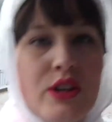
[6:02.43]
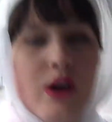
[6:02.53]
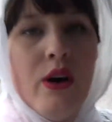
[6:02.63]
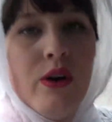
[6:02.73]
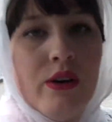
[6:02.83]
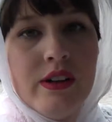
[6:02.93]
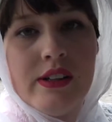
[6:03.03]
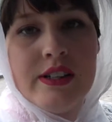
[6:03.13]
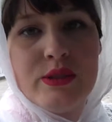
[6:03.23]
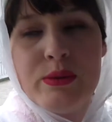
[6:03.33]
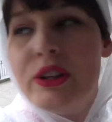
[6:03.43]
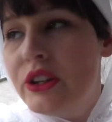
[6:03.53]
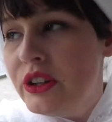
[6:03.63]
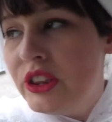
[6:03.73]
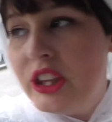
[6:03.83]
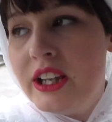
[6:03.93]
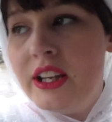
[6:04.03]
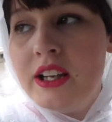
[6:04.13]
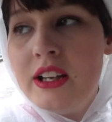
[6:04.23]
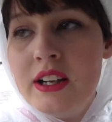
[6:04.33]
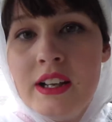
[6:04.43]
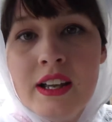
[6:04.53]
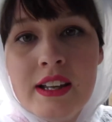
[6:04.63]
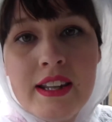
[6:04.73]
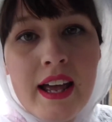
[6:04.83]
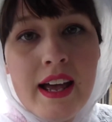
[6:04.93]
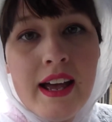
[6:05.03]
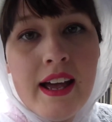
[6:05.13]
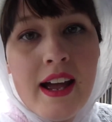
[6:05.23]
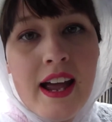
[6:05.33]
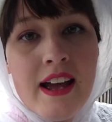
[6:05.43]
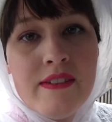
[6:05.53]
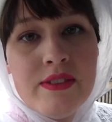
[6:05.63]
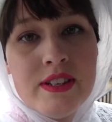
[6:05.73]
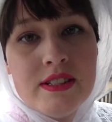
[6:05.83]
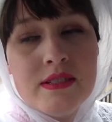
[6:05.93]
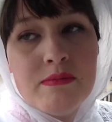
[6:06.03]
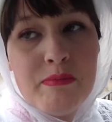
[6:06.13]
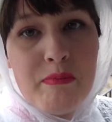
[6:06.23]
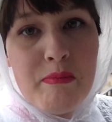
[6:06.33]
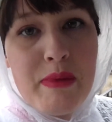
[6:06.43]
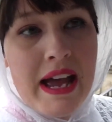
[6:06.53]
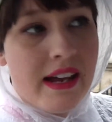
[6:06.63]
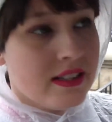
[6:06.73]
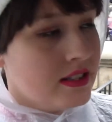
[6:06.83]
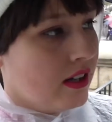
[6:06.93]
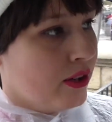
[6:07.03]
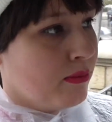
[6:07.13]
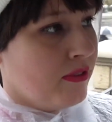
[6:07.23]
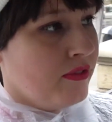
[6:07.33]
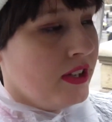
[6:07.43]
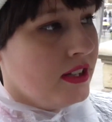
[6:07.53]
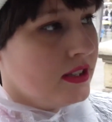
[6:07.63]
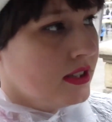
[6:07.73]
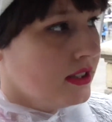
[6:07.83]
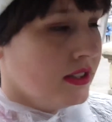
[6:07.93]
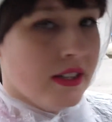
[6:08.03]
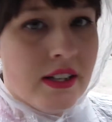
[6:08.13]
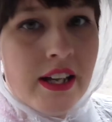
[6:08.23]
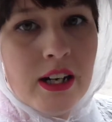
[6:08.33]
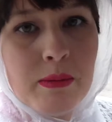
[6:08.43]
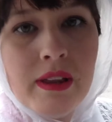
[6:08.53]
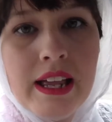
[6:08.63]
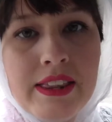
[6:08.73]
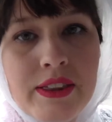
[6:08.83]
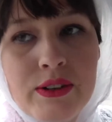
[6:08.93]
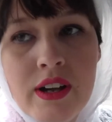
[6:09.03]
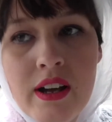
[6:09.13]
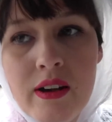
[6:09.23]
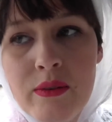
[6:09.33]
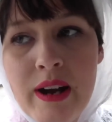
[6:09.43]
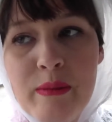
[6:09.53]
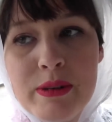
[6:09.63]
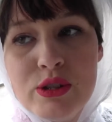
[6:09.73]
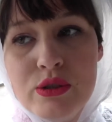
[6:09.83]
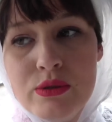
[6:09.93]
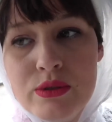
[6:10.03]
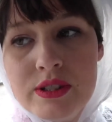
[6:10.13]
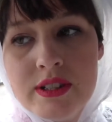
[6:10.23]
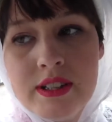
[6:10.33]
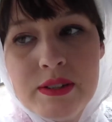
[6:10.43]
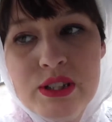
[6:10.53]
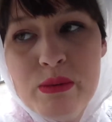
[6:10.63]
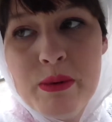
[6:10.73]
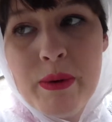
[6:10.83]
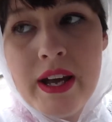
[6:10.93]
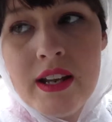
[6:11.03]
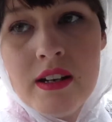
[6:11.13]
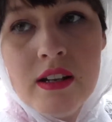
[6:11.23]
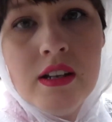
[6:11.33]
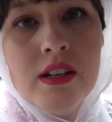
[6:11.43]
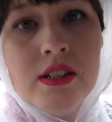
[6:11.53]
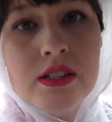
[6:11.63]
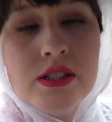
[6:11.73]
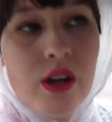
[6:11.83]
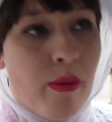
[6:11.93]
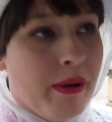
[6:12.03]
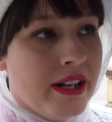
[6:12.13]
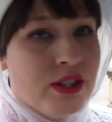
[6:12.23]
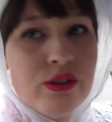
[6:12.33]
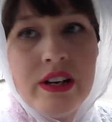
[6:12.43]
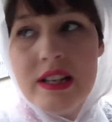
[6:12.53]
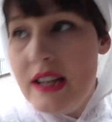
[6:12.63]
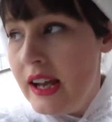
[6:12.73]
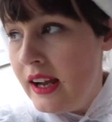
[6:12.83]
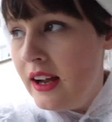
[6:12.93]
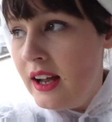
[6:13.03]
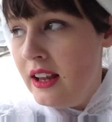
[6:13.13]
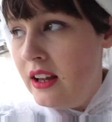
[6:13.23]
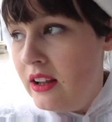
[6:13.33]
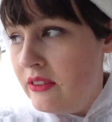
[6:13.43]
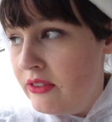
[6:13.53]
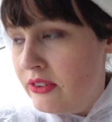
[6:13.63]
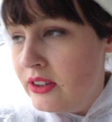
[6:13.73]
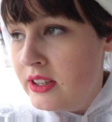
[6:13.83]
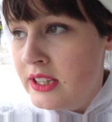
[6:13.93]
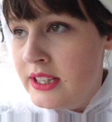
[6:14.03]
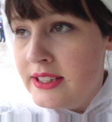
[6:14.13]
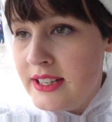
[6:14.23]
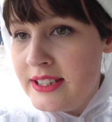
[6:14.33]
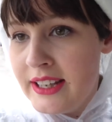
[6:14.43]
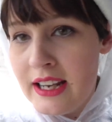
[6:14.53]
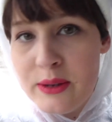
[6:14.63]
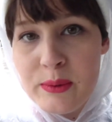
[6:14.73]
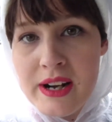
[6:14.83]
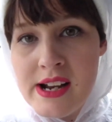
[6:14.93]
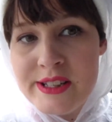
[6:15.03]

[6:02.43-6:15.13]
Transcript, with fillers: So it's a really good thing that I have these bags under my feet and I'm glad that they're not around my shoes because I'd still be wet. So, but it's a great day. I love Disneyland in the rain.